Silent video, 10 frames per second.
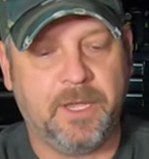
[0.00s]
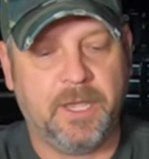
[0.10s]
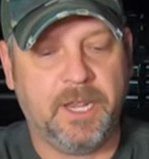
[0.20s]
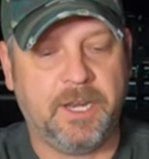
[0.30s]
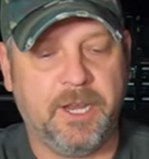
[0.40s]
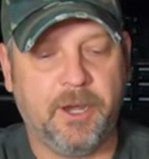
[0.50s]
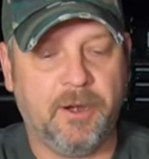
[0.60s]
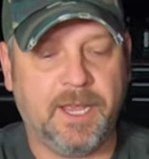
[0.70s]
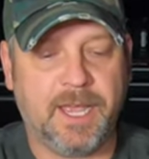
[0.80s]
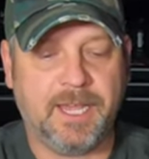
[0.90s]
And in here,
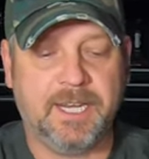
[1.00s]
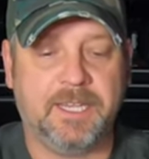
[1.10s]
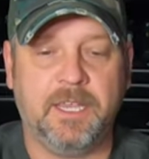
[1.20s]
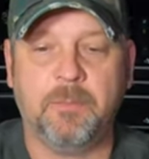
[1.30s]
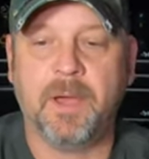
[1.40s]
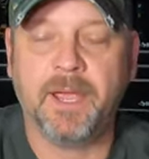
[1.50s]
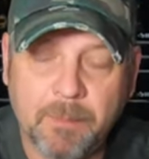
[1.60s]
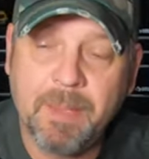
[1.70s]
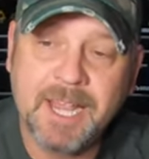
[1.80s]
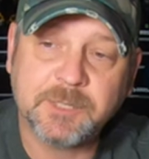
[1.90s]
I can keep my
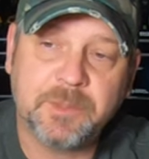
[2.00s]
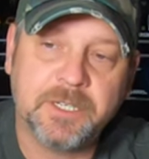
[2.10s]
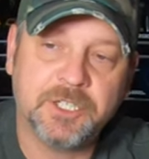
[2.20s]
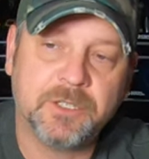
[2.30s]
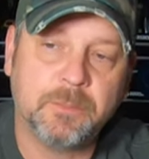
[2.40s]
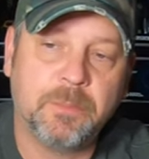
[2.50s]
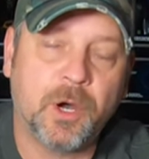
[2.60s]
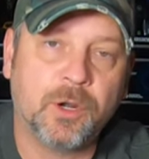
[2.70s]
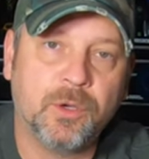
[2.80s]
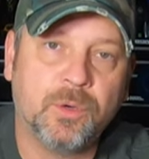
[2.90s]
Maxpedition
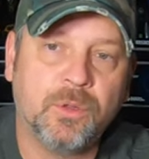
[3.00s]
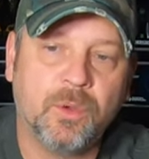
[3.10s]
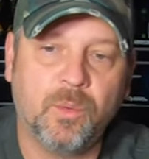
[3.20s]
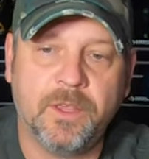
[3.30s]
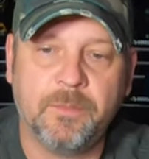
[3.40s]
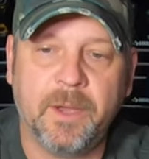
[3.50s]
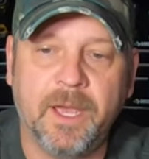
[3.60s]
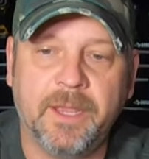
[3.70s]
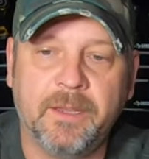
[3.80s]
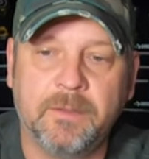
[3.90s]
barnacle with
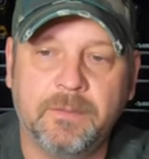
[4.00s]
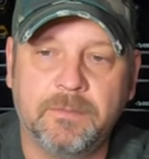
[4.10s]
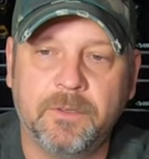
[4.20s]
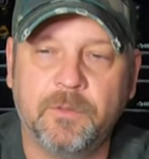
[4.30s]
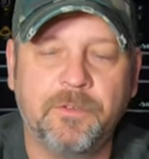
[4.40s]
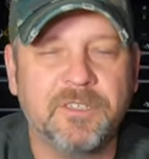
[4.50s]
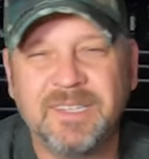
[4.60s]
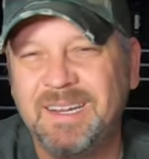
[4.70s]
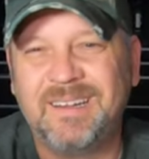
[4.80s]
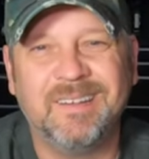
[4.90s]
my little first
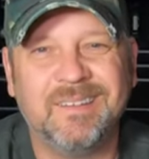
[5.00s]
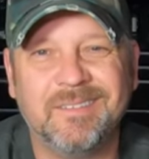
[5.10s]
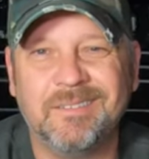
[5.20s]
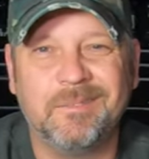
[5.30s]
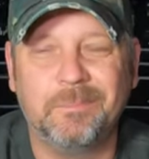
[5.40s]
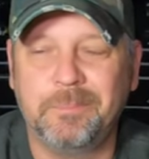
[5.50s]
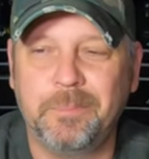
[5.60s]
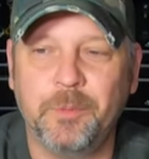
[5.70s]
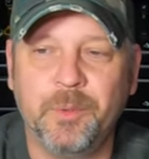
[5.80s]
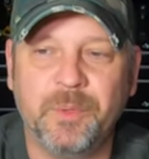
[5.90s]
aid kit and
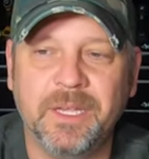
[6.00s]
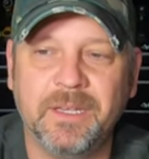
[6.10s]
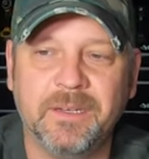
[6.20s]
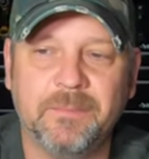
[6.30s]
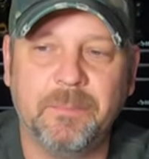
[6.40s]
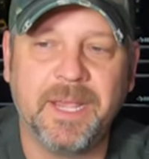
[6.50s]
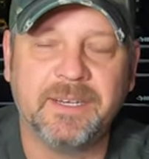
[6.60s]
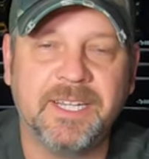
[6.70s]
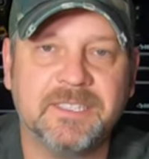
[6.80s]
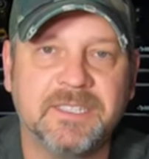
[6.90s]
boo-boo kit and
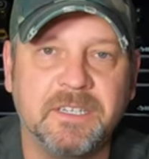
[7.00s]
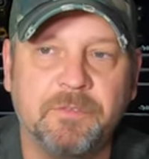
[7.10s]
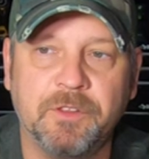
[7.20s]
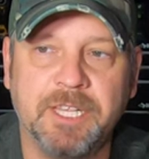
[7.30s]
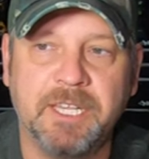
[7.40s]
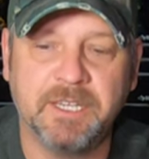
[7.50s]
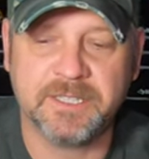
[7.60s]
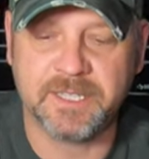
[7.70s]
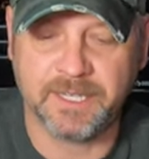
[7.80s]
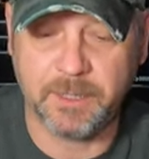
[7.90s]
band-aids and stuff for the
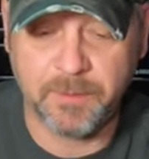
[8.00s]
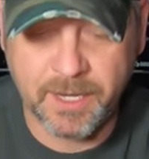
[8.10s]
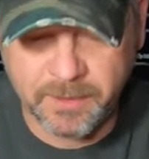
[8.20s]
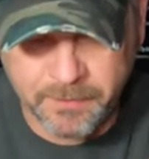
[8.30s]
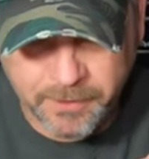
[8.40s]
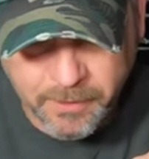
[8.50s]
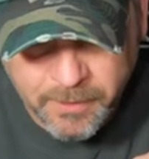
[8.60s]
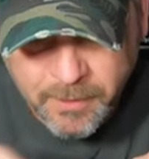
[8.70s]
kids. I keep that in there.